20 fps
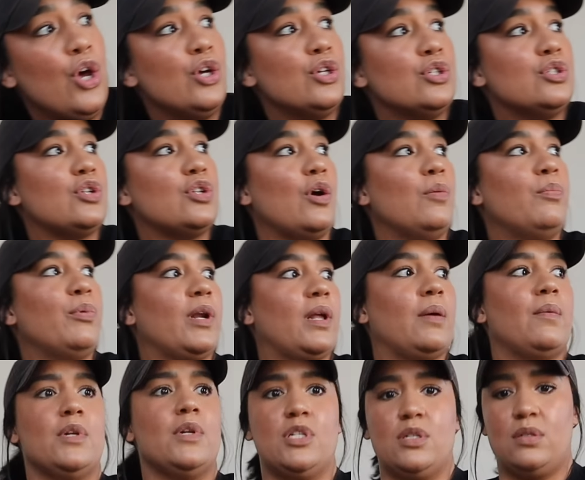so
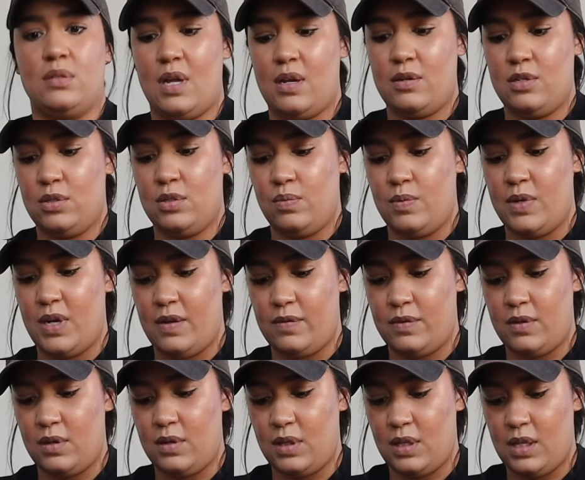pretty. I just went
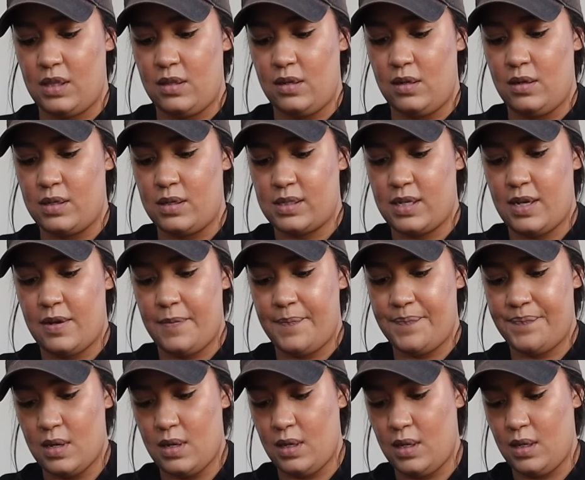out there to let the dogs
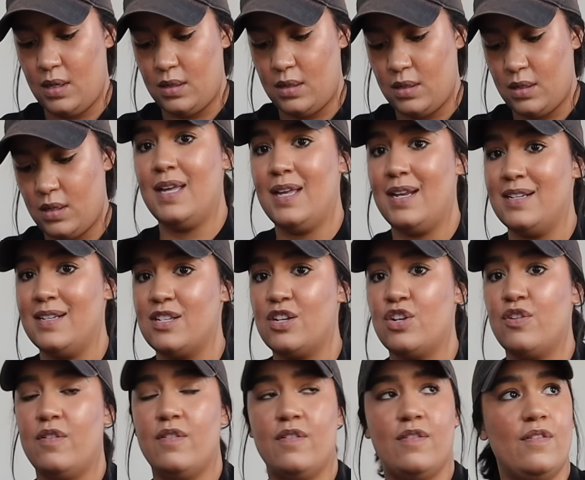out and it is
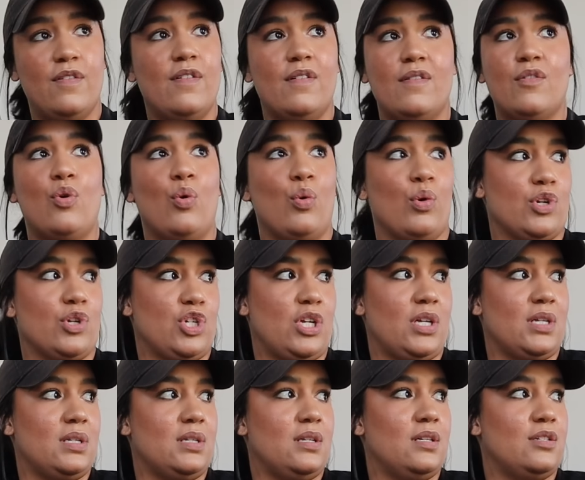
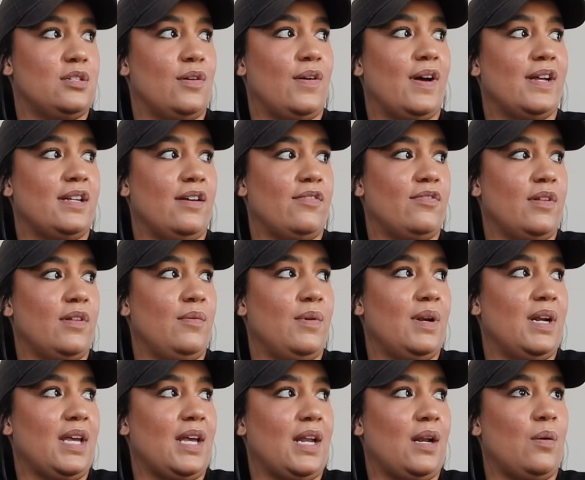gorgeous. So I definitely
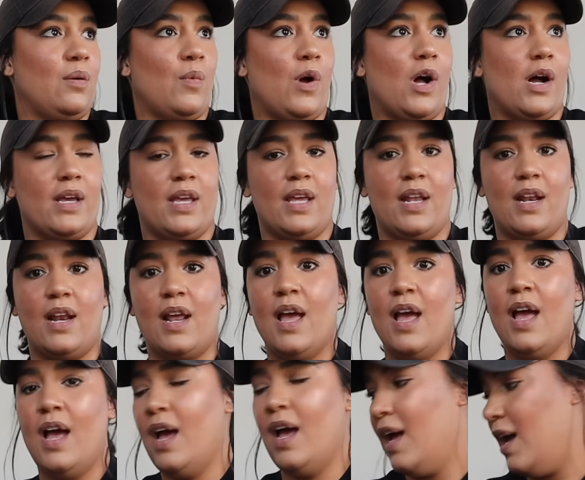want to get a walk in.
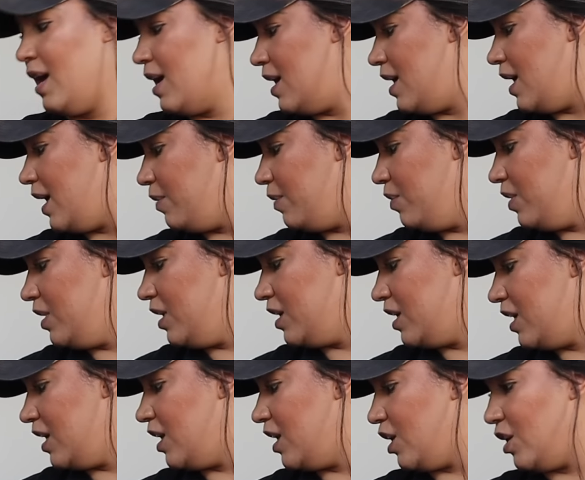I want
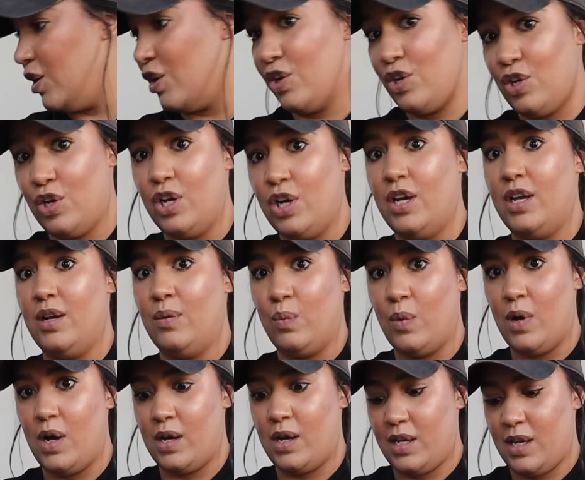to get a good
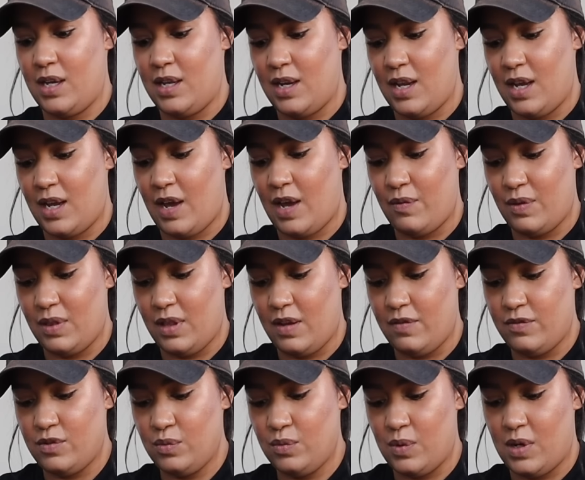walk in. Like, I would
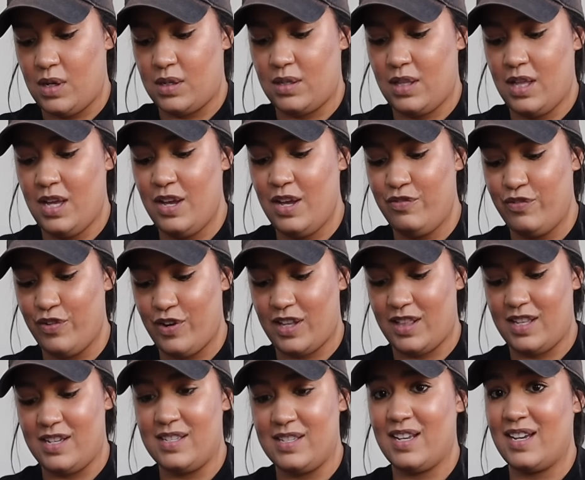love to walk for
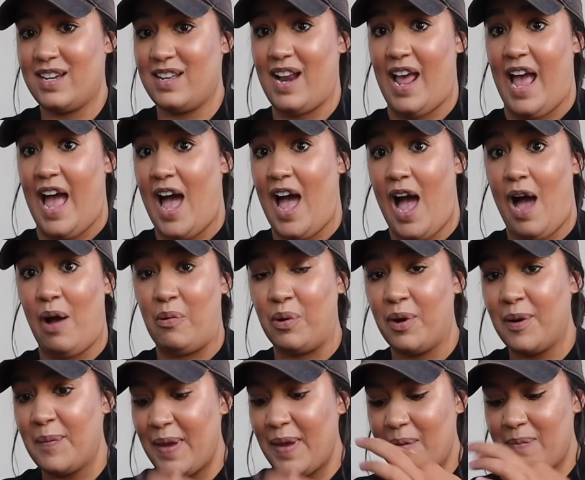at least like an
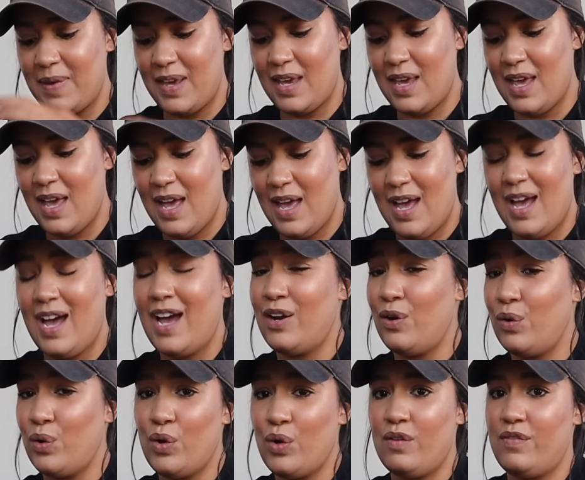hour maybe. I
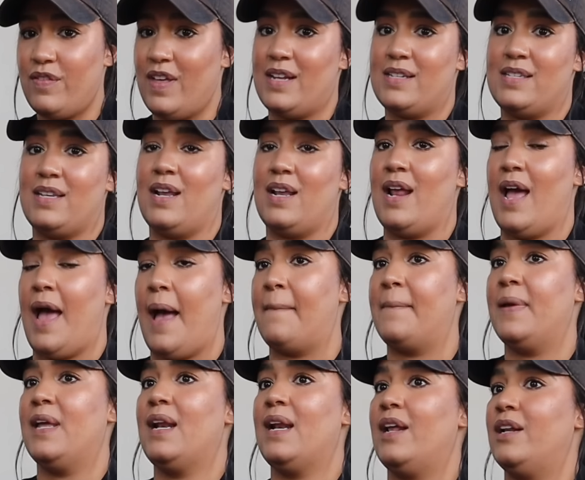don't know if that's going to
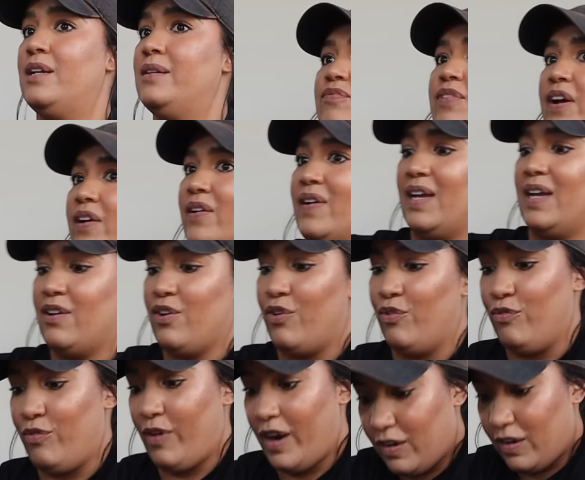happen. I very
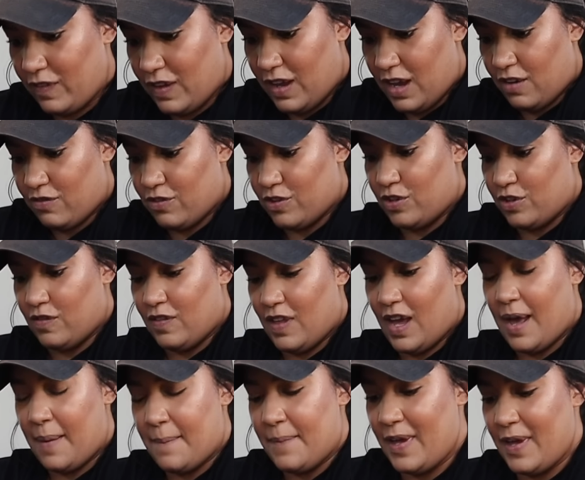rarely ever do that,